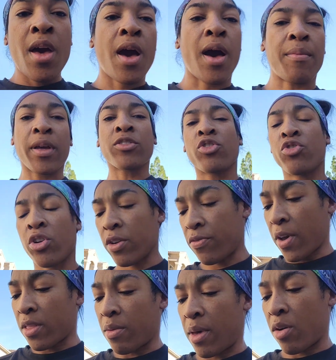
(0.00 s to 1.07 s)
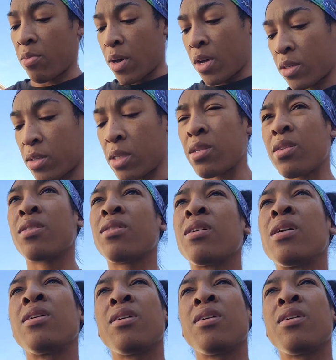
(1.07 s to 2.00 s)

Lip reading: I'm actually trying to find the mailbox